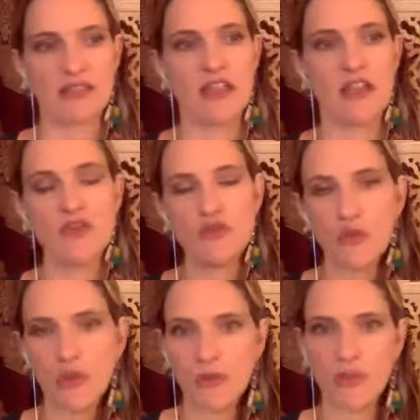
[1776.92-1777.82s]

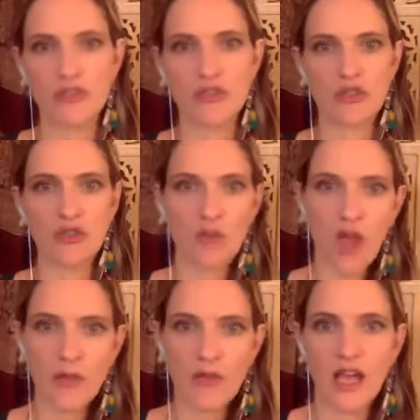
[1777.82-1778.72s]
enormous
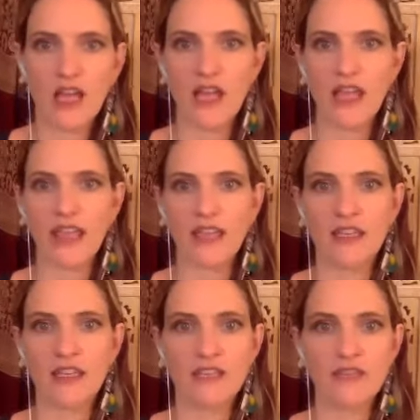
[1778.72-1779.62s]
trauma
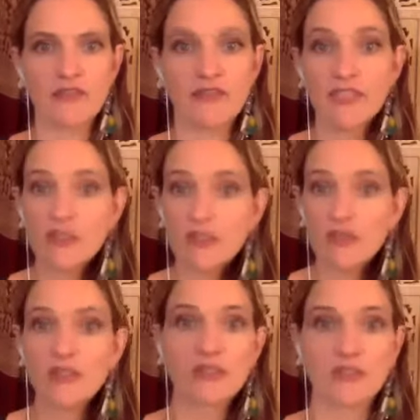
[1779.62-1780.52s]
and
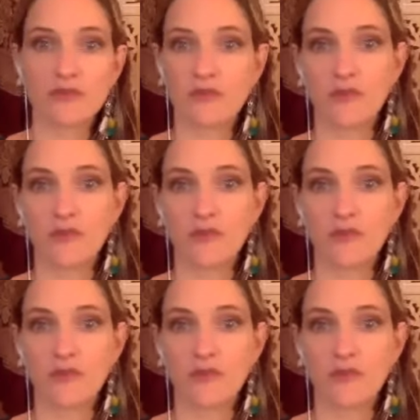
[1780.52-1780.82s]
physical